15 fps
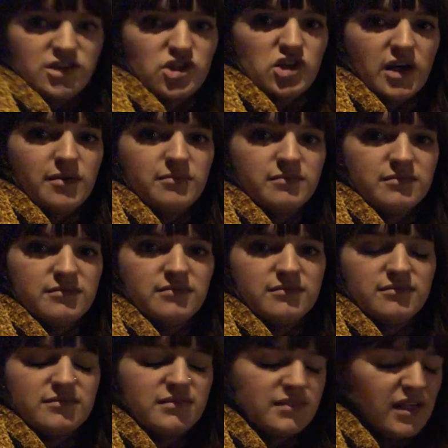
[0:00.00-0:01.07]
ship,
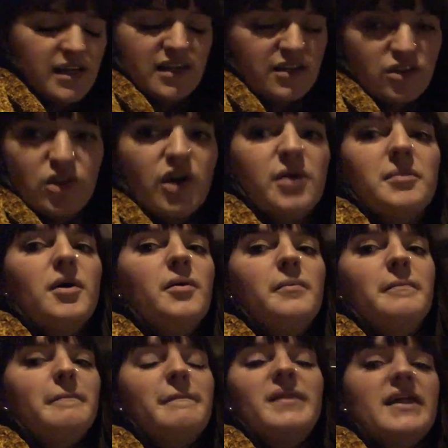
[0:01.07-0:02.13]
like not about
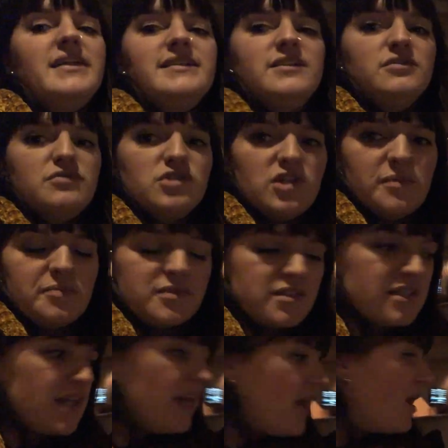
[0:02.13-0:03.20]
plenty of ships.
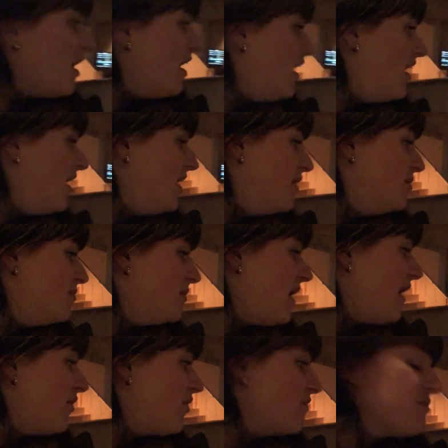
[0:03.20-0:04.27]

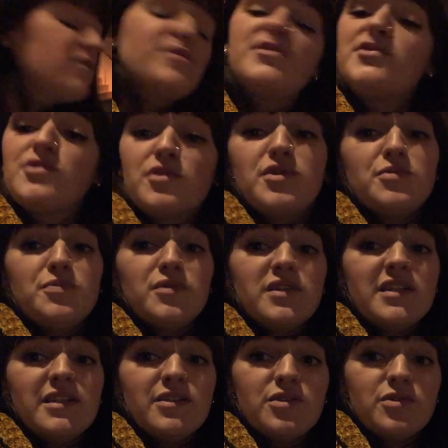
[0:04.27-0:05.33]
However, the story is pretty
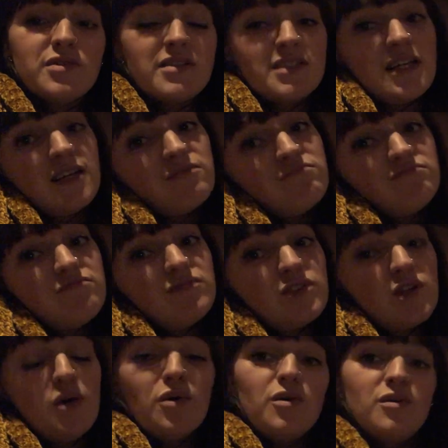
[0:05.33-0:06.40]
interesting,
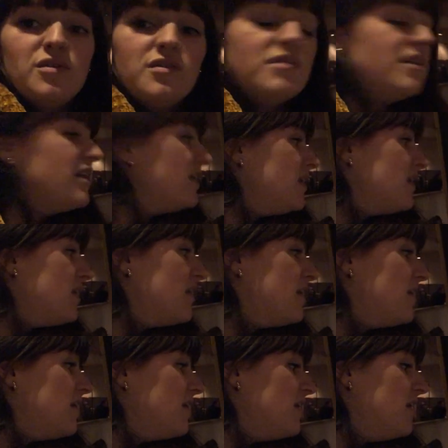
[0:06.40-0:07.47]
so
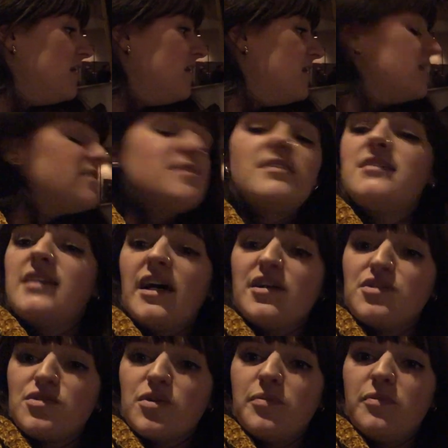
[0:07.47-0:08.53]
it
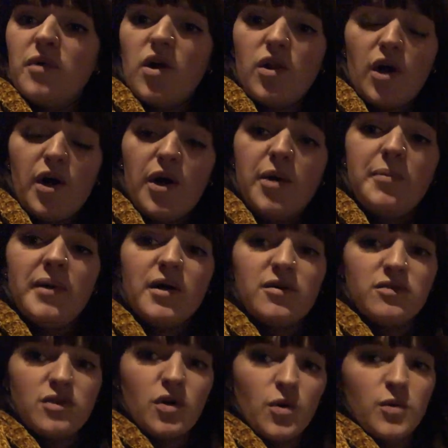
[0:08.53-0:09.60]
tells you a lot
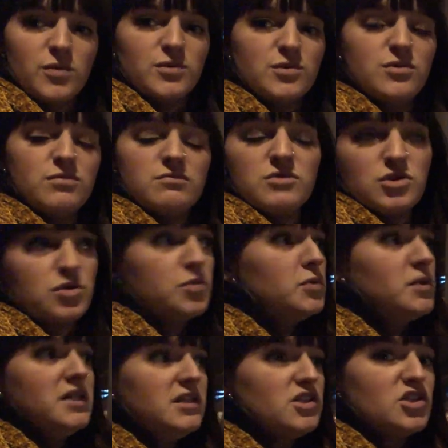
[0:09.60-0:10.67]
about the old
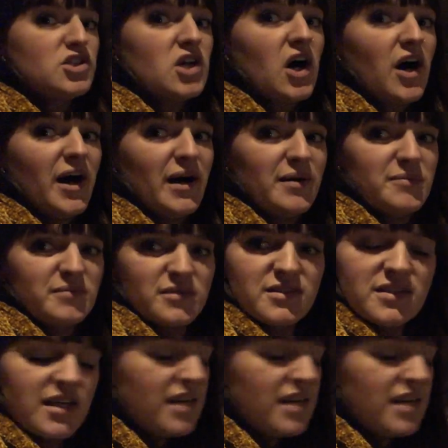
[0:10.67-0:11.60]
Swedish times.